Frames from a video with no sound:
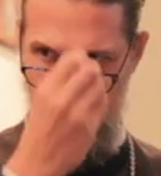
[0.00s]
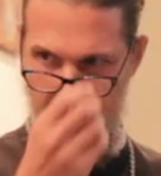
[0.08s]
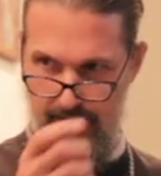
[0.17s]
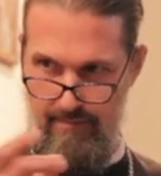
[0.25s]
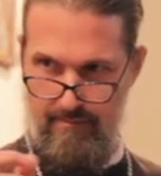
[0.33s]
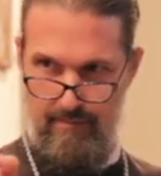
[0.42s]

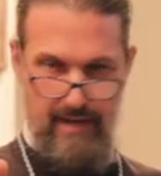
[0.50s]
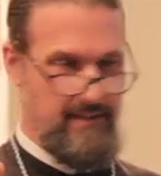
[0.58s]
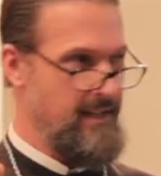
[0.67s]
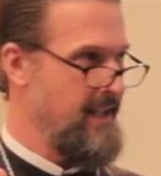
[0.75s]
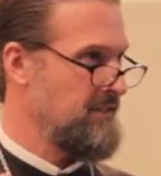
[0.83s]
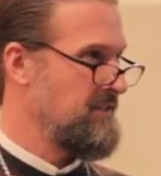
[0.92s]
in
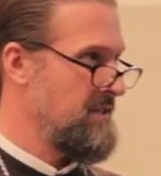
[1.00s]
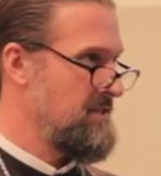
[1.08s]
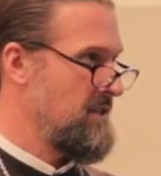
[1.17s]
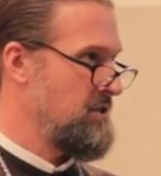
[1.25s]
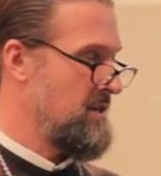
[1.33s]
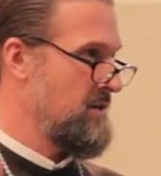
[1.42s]
my text
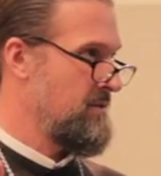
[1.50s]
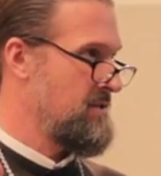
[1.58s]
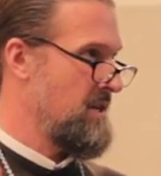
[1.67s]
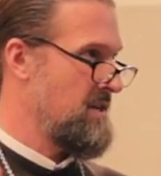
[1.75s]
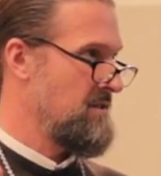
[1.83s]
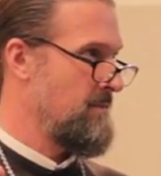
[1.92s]
on St. John
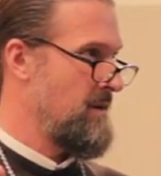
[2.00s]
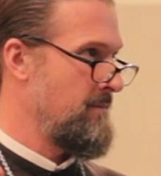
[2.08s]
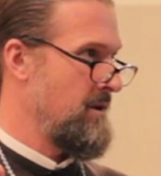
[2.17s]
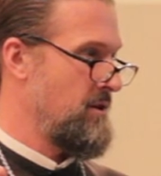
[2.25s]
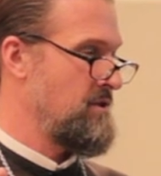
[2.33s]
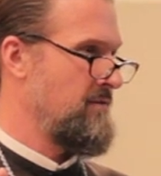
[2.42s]
Chrysostom
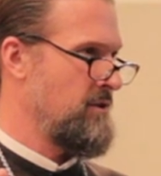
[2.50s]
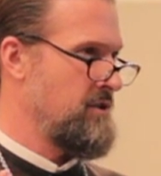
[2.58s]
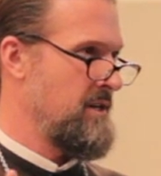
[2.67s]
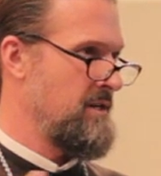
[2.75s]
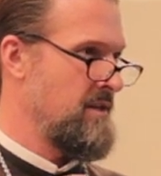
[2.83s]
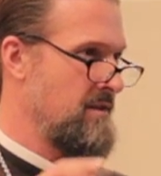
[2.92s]
on marriage and
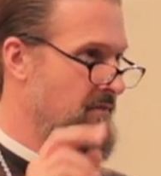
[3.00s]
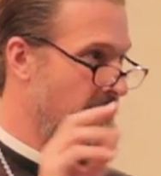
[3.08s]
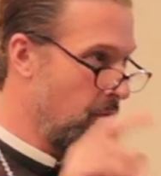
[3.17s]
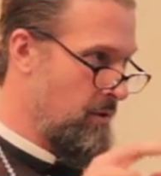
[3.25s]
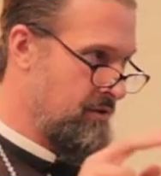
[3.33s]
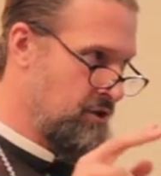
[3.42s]
virginity, the
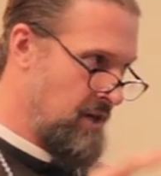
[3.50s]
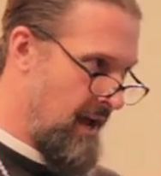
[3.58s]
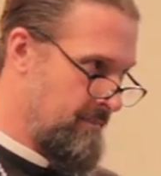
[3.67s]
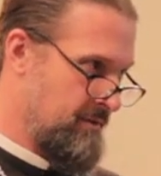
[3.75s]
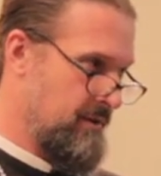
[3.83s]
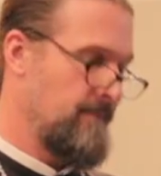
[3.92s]
4th
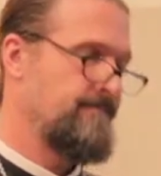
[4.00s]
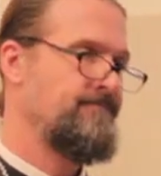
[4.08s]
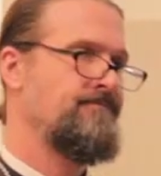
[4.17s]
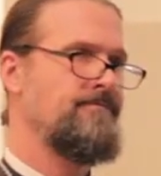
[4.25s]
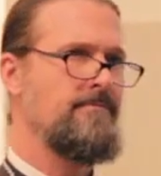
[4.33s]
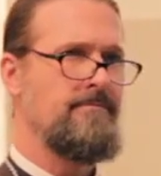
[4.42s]
chapter
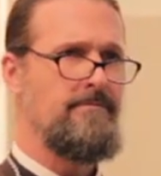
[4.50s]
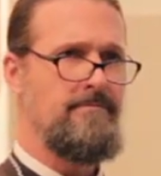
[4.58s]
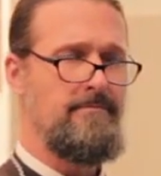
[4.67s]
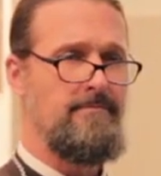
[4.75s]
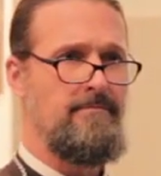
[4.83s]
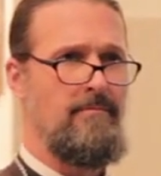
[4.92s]

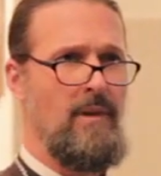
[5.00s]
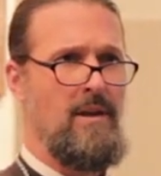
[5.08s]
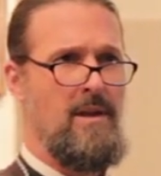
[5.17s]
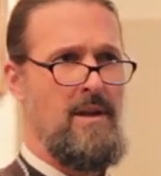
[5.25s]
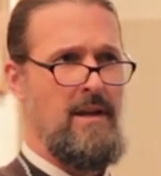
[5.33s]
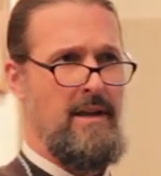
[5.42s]

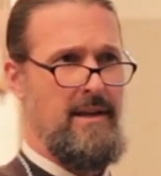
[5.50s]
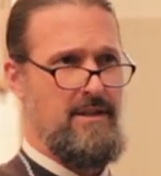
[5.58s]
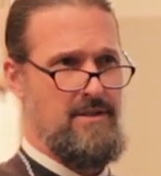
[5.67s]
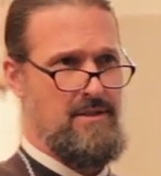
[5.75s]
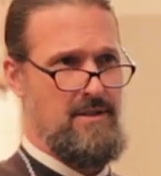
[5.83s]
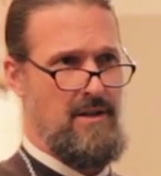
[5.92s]

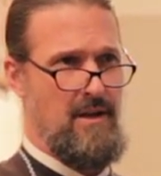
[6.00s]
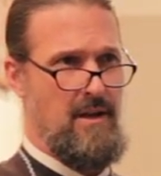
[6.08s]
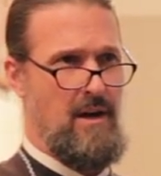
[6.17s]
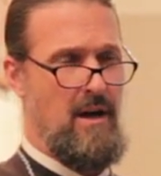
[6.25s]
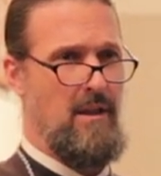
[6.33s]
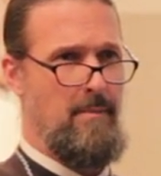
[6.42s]
is
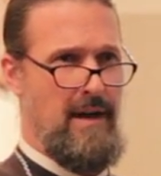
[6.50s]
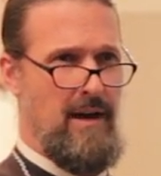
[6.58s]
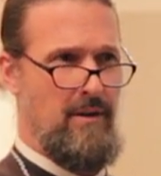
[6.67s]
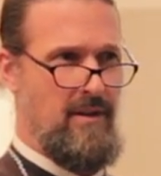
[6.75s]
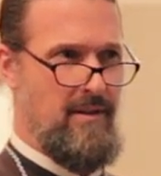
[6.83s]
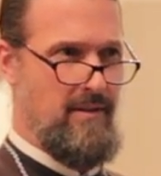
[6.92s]
all
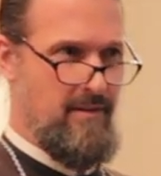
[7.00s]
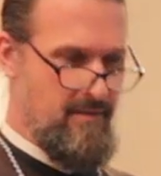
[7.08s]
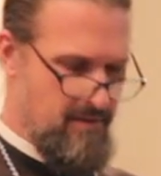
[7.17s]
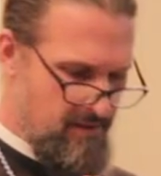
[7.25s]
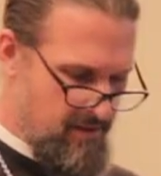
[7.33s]
about